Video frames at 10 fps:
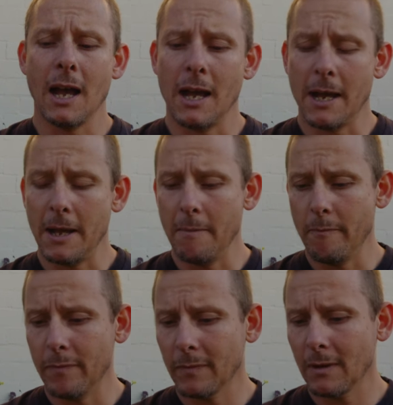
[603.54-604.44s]

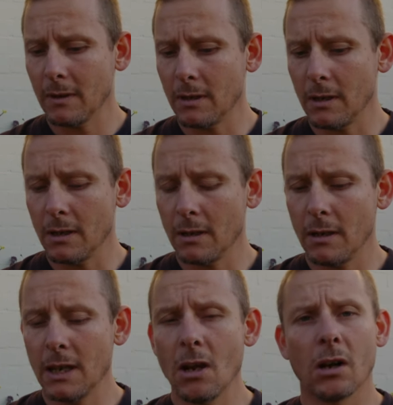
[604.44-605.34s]
Um,
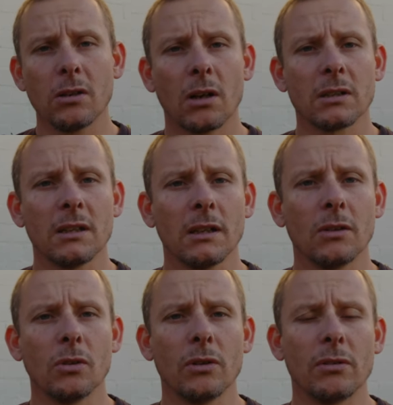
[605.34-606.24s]
the ER doctor
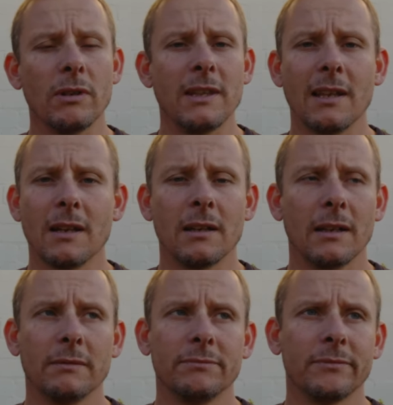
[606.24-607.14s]
couldn't read the